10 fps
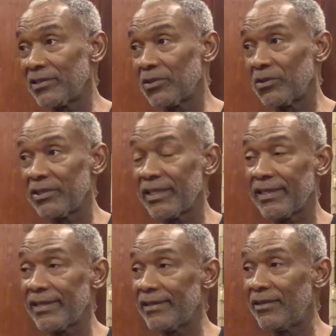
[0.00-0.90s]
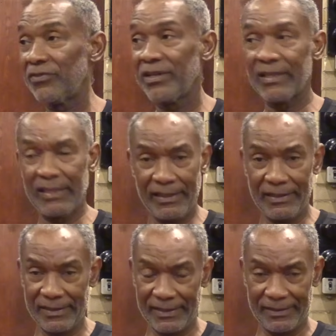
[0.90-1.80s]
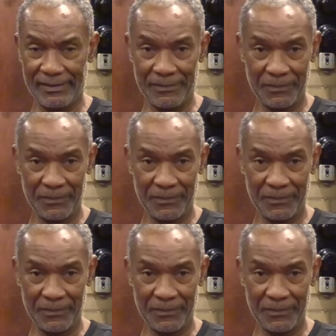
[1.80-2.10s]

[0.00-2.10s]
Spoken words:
soldiering and different things and